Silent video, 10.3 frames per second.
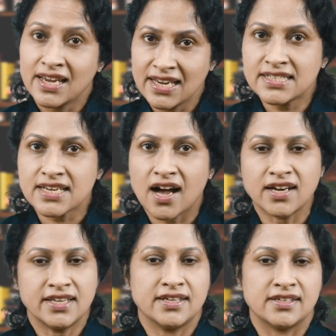Each
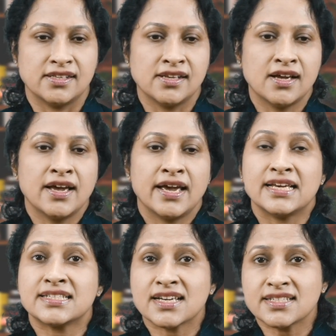article
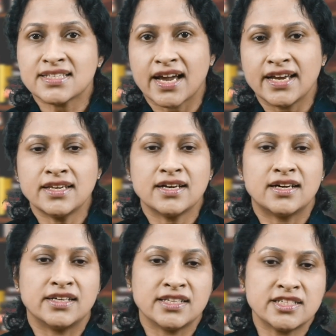is assigned
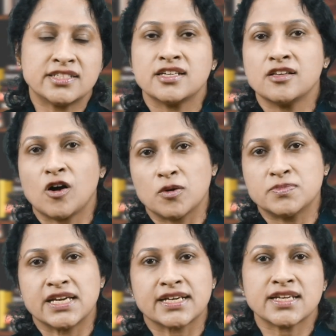a digital
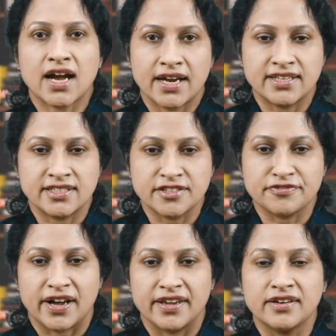object
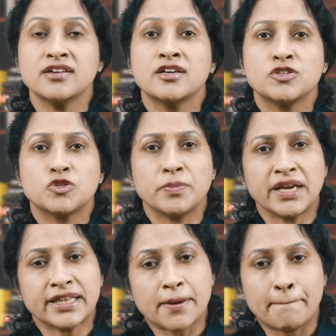identifier to
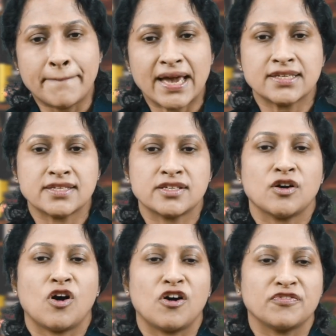meet the
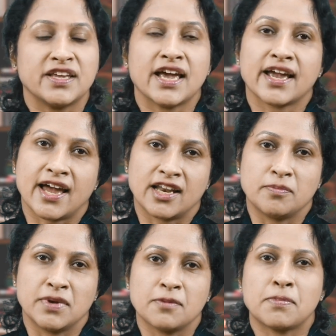best of the
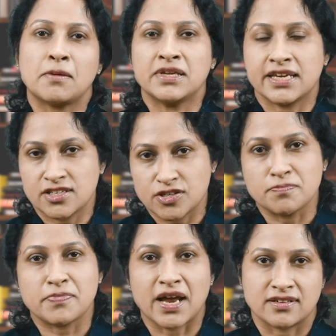academic
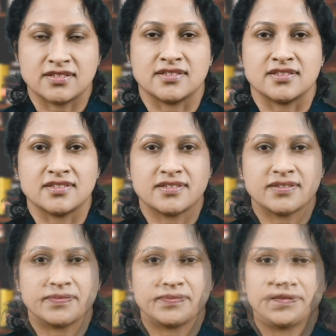publication
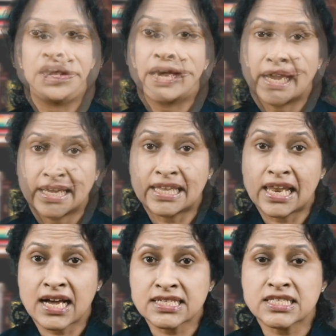practices. In the
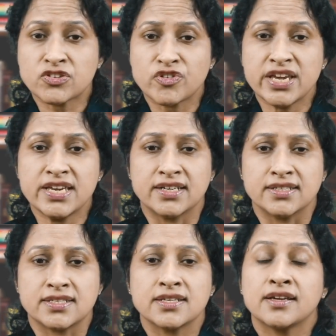last three
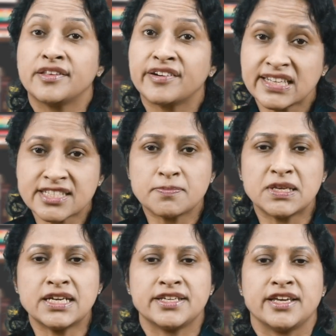years, the
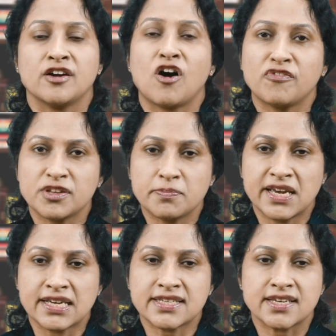reachability of the
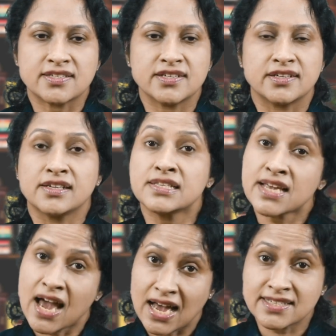BSS
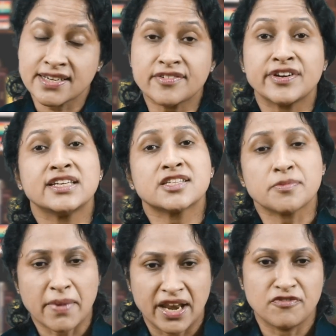journals has increased
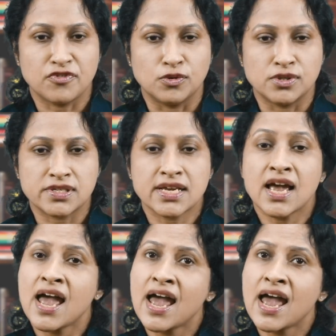many folds,